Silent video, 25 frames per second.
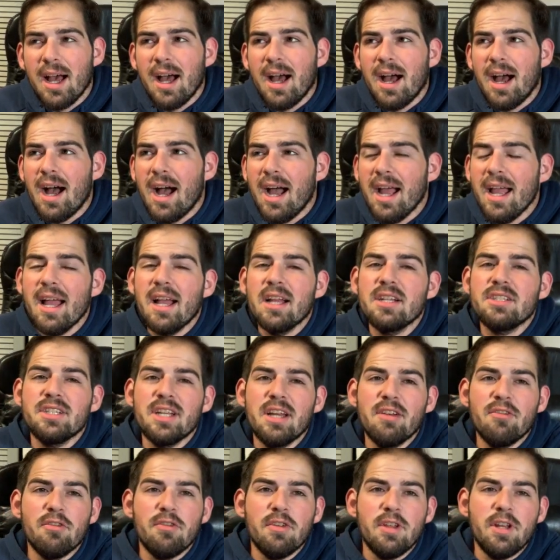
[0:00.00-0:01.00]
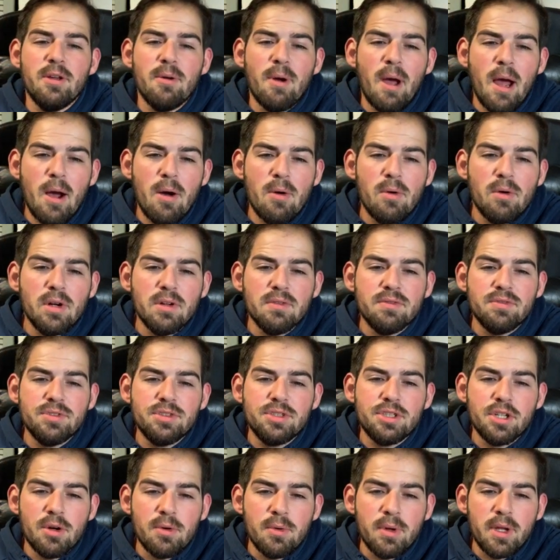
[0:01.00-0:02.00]
I actually have a video out of
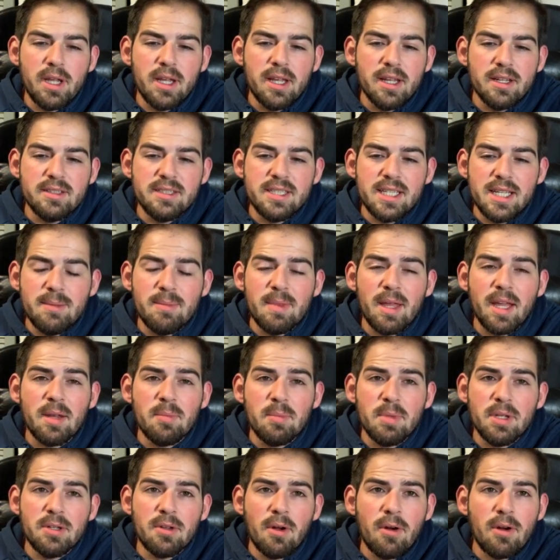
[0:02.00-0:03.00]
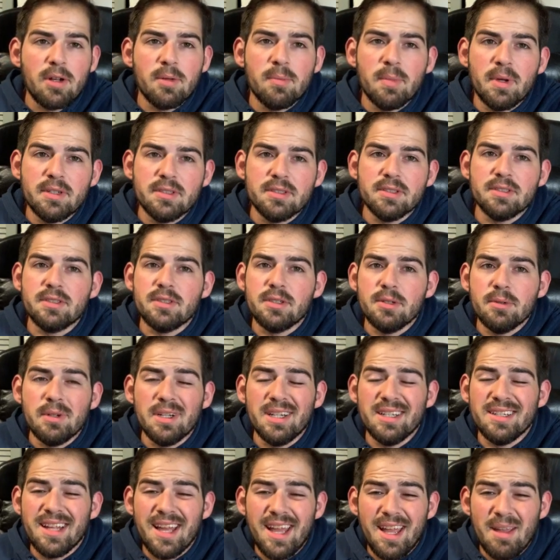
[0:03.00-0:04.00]
showing a team that can beat Dark Dimensions 2 in a
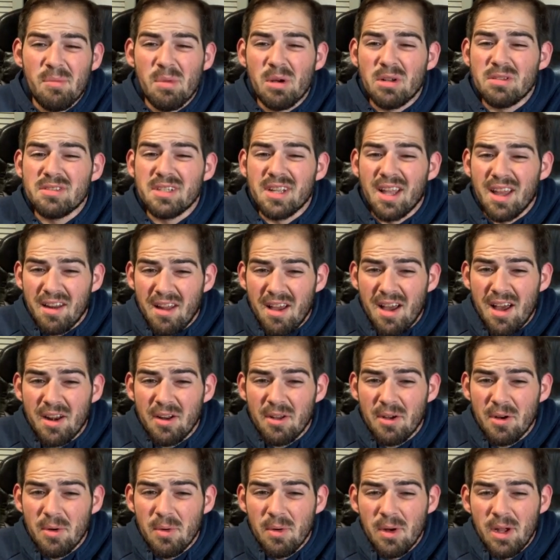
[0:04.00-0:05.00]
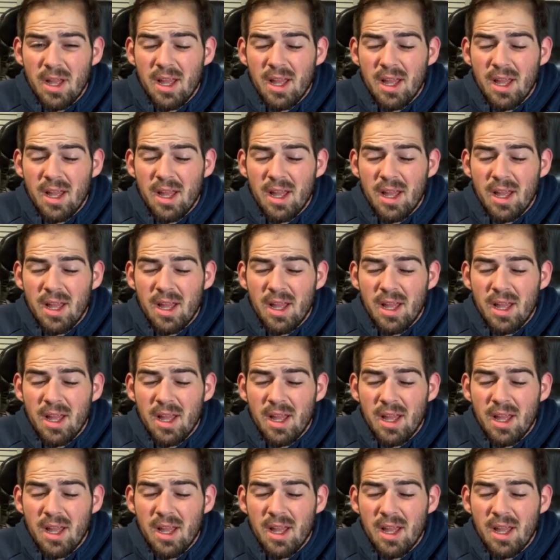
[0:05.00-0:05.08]
day, mostly on auto.